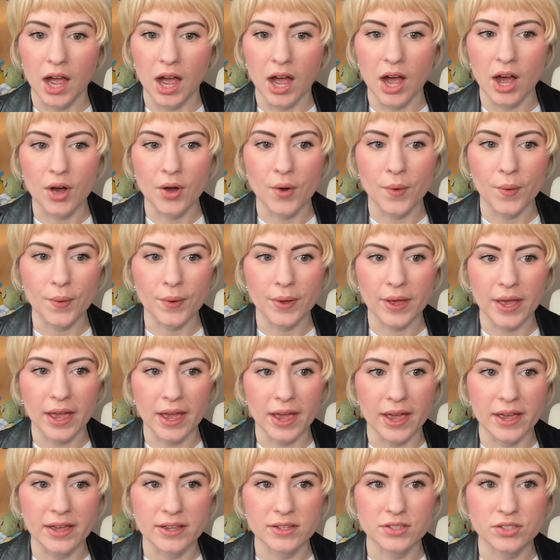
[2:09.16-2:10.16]

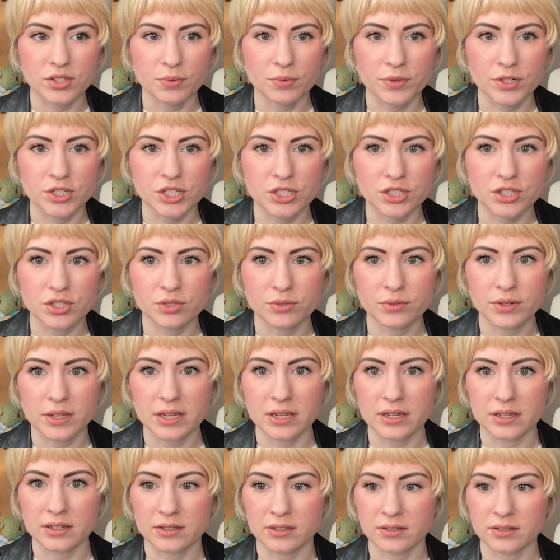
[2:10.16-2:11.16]
Okay, so we're just
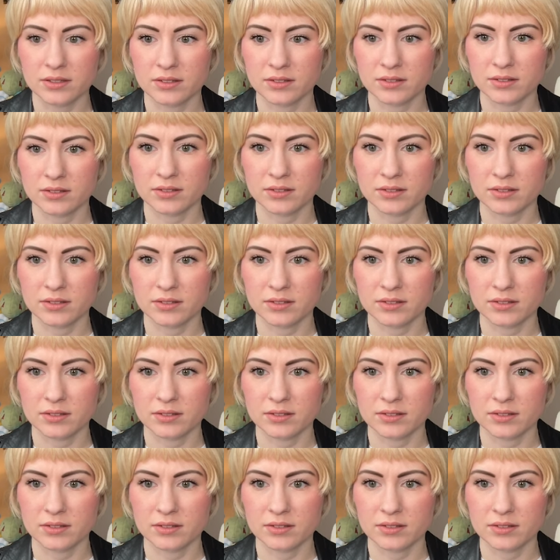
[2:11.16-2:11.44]
doing,